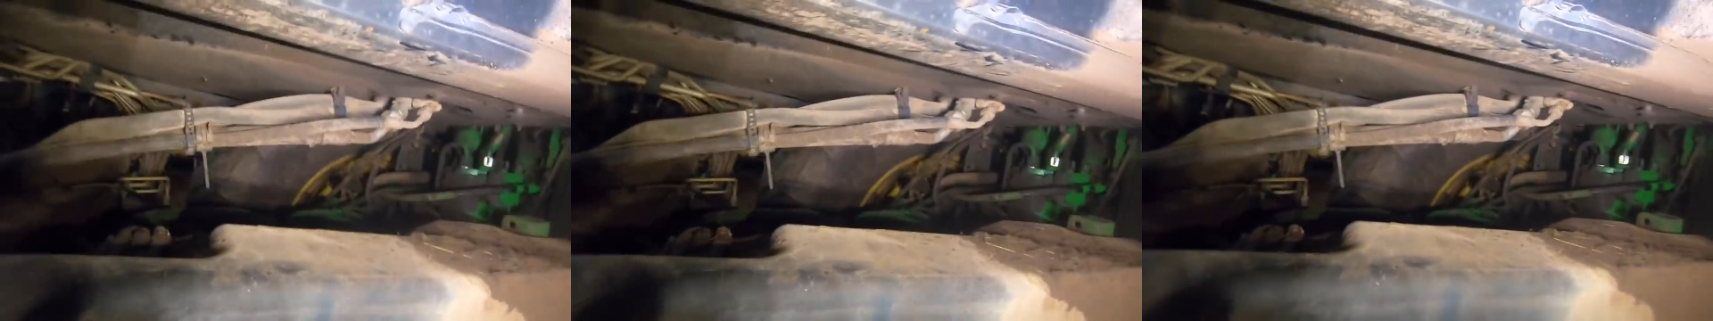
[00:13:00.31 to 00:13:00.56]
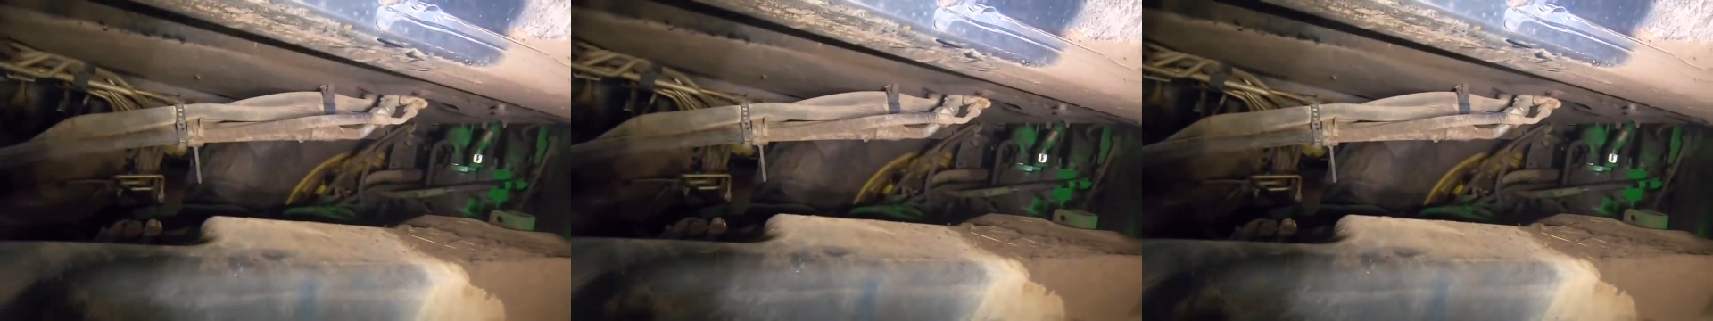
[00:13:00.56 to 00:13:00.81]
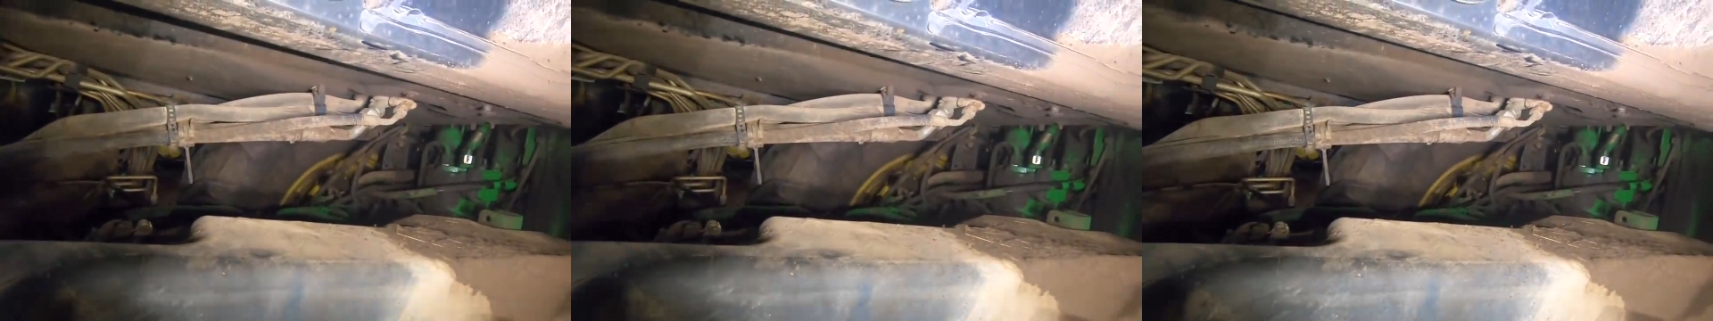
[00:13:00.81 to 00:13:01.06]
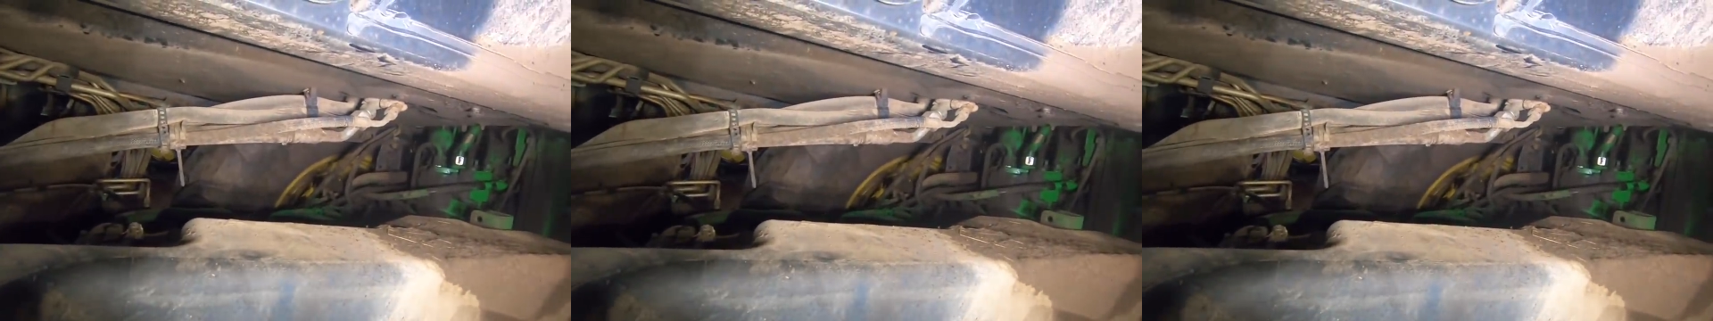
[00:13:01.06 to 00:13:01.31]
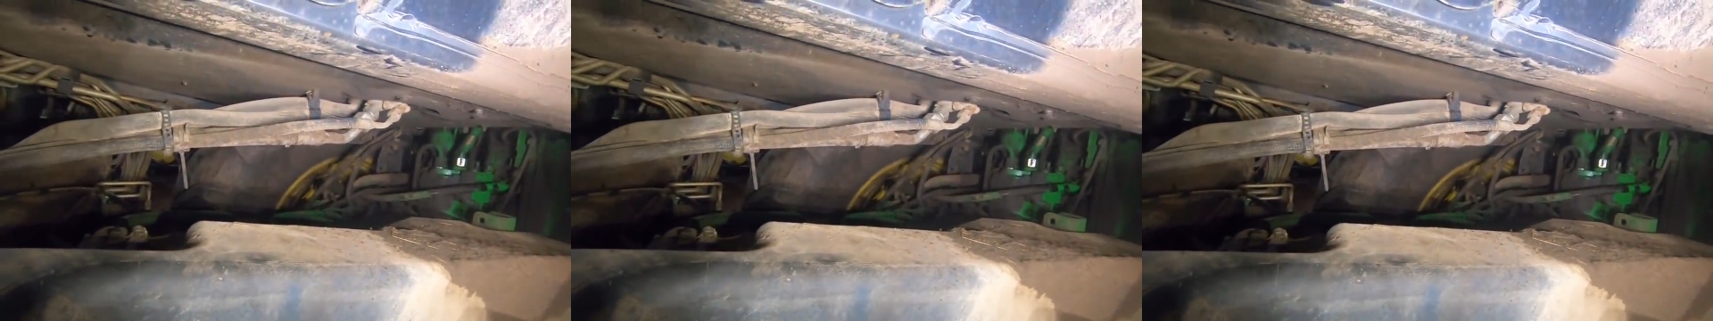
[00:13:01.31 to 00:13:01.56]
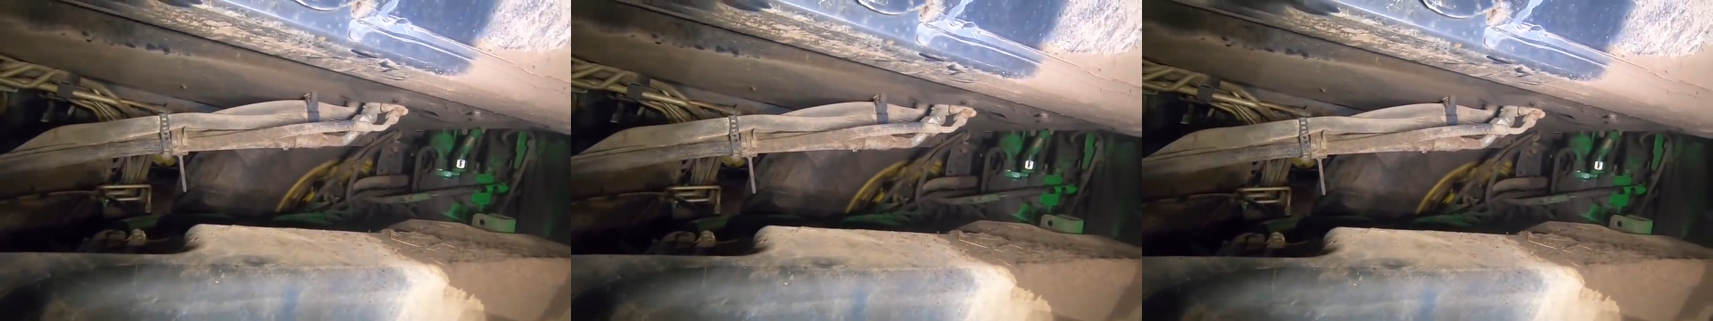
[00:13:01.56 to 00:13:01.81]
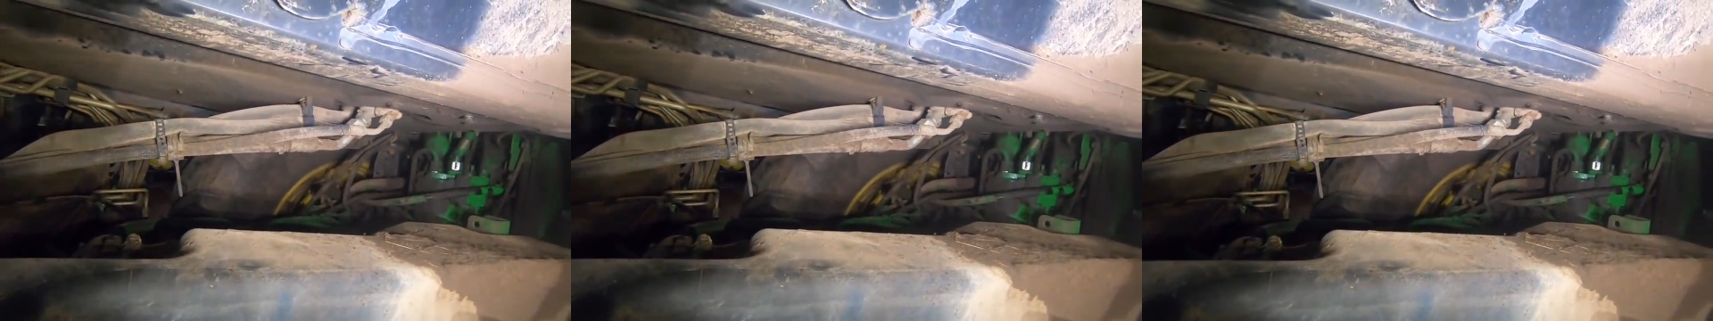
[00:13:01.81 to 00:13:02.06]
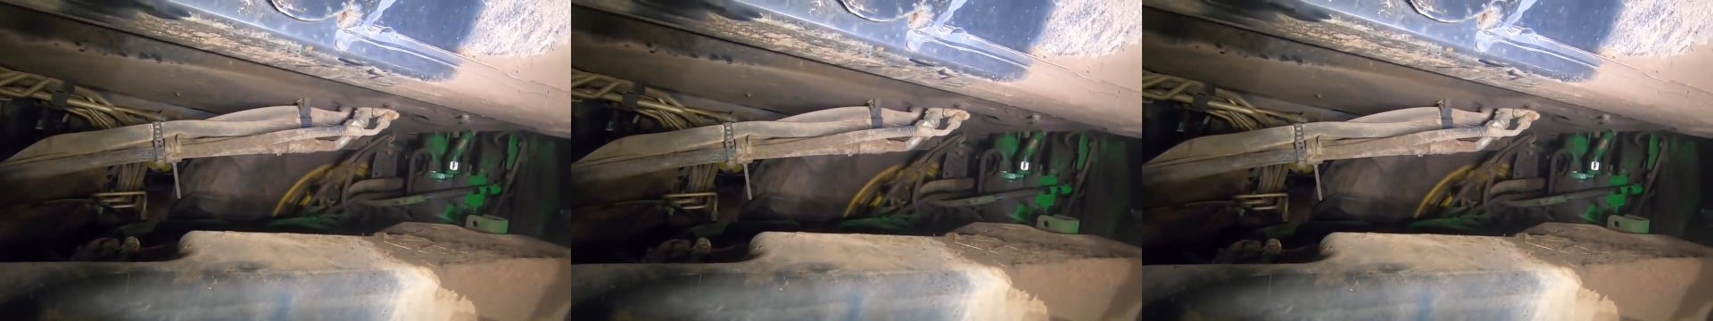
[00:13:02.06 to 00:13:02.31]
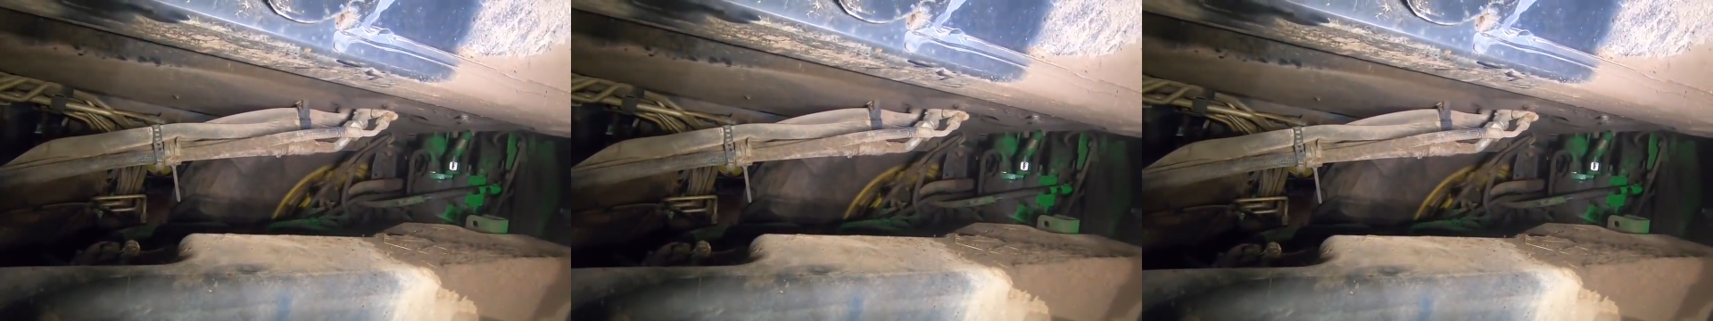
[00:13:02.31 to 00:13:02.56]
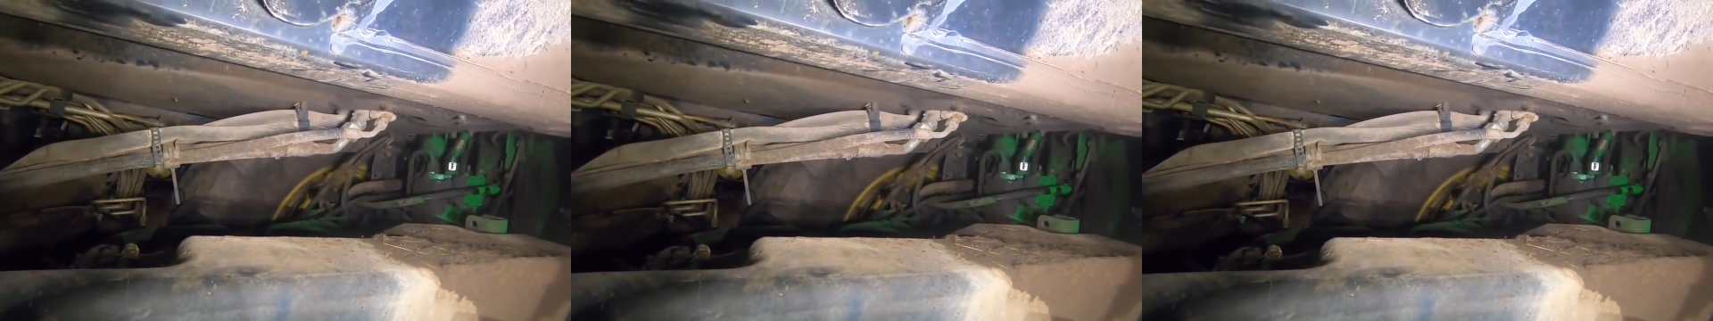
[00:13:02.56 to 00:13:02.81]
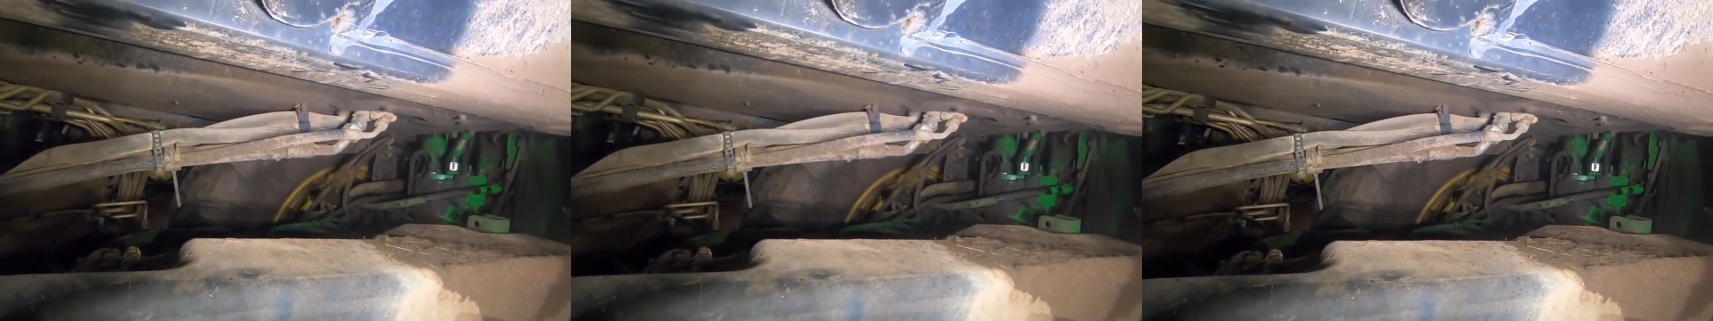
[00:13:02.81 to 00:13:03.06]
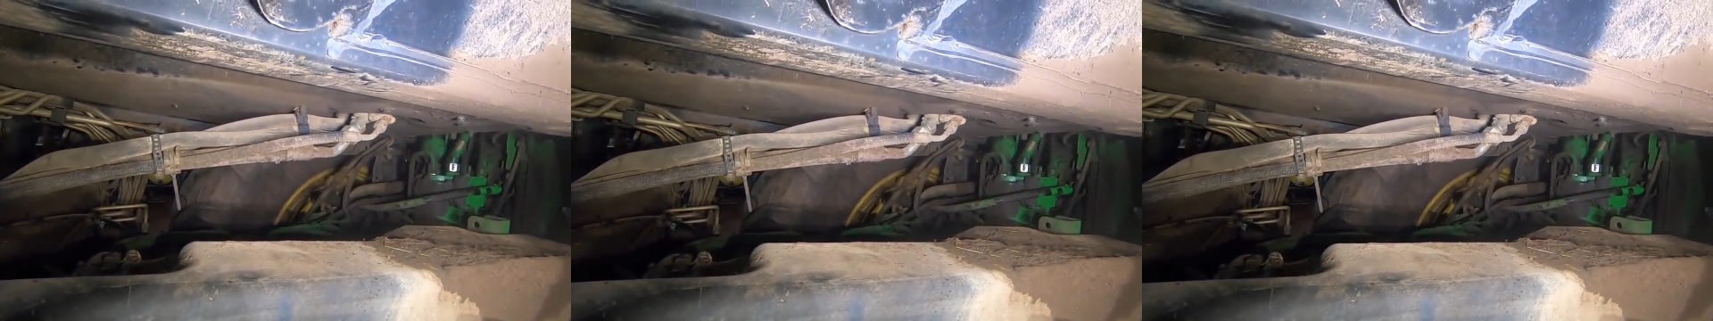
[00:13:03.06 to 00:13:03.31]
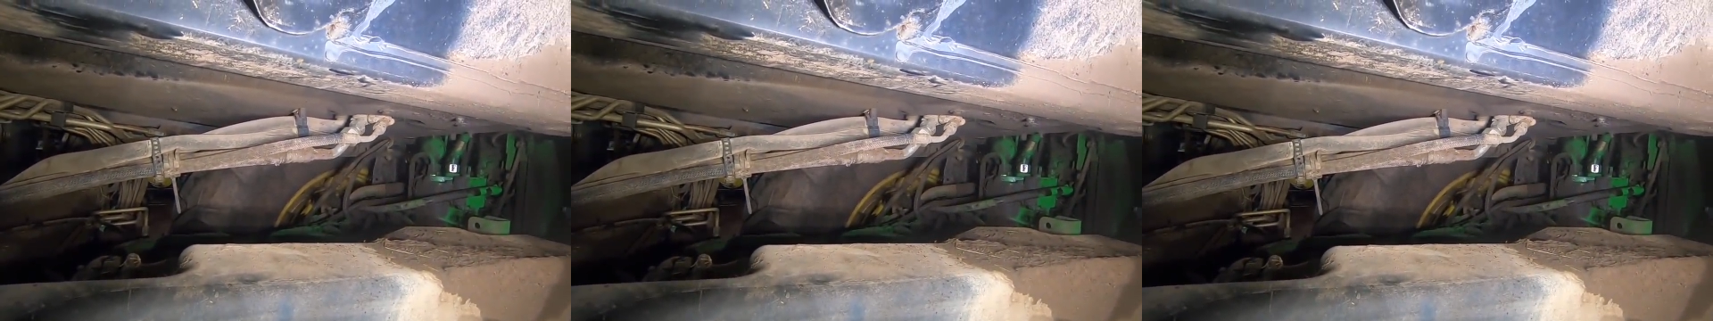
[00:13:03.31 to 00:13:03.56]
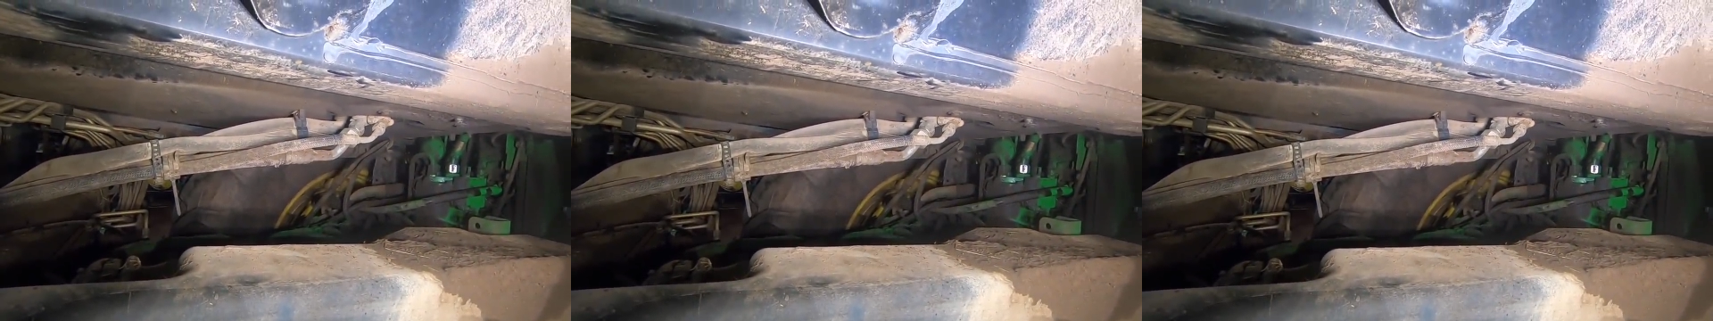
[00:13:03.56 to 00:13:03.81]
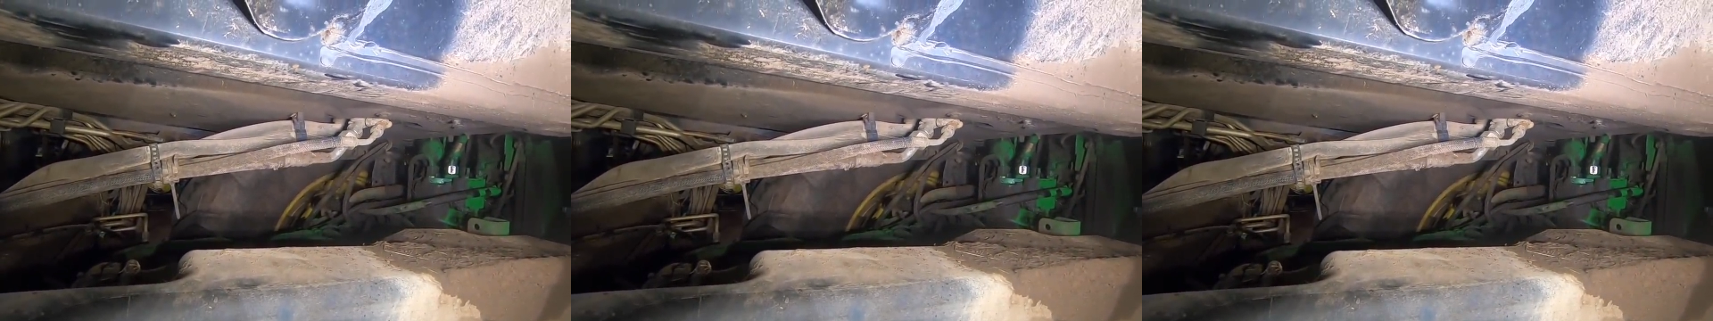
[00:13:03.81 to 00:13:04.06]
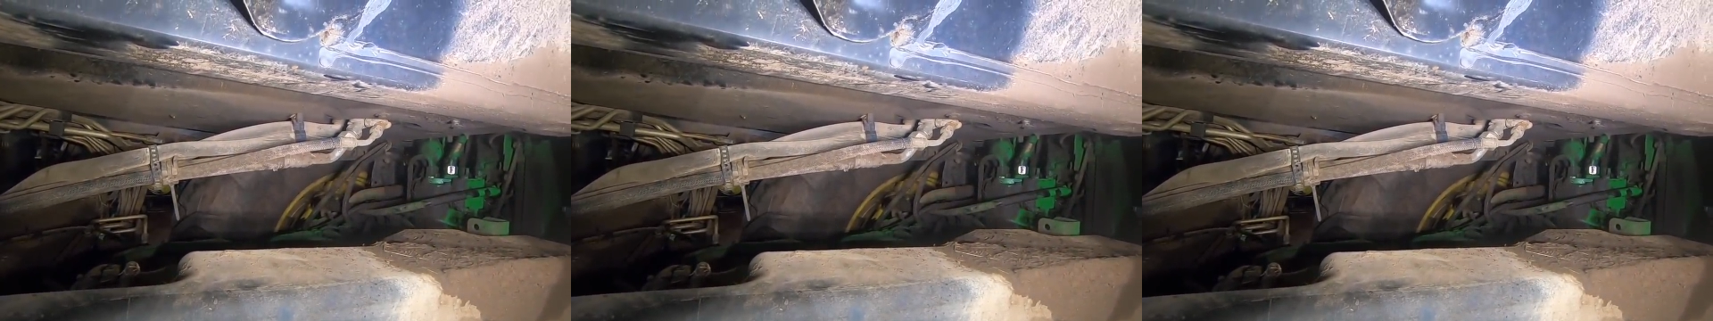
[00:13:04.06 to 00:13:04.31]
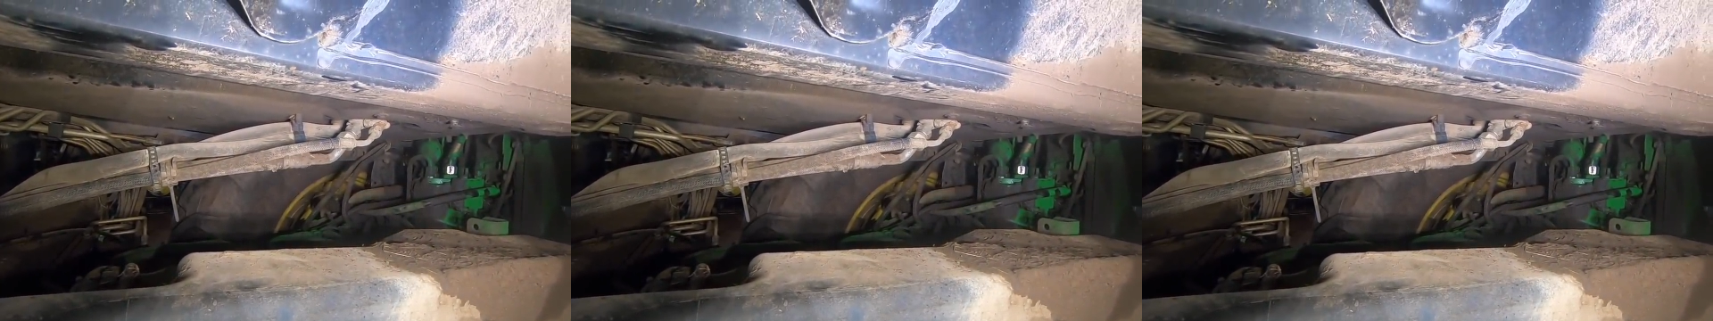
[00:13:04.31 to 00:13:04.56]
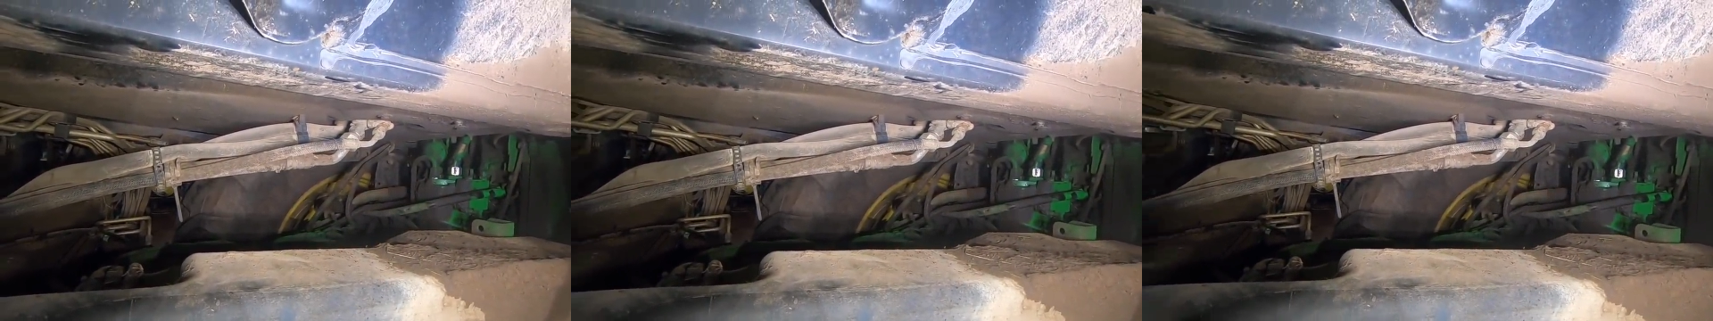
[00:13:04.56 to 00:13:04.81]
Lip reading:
No face is visible, so there are no lips to read.